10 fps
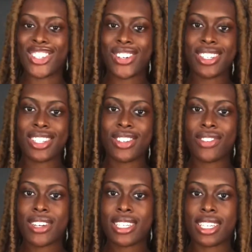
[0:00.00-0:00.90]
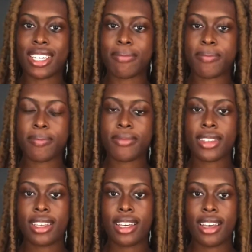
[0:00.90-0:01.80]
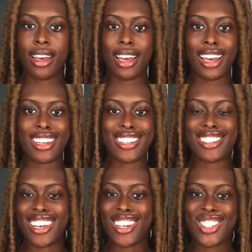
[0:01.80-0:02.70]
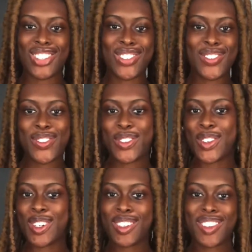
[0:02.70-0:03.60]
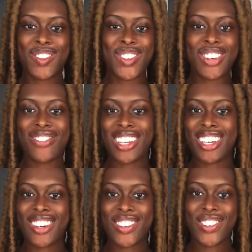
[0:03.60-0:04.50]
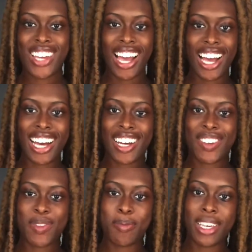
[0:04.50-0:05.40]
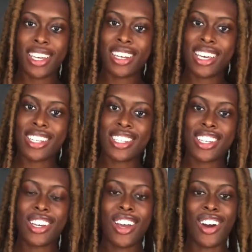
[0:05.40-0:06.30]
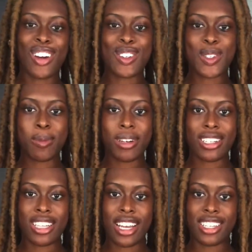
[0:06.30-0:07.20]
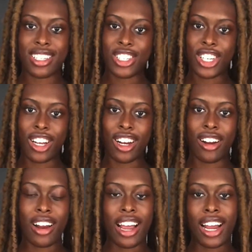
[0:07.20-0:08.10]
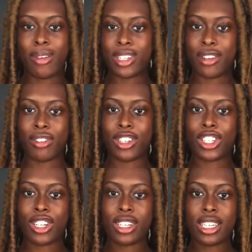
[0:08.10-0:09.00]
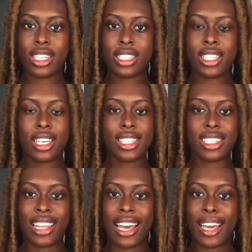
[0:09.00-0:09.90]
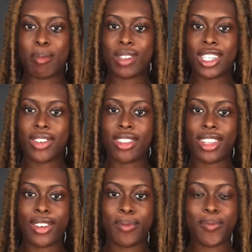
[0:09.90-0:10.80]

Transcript: George's University. And stay tuned for the more videos we have. Me and Nancy are super excited to share our different journeys to that MD with you.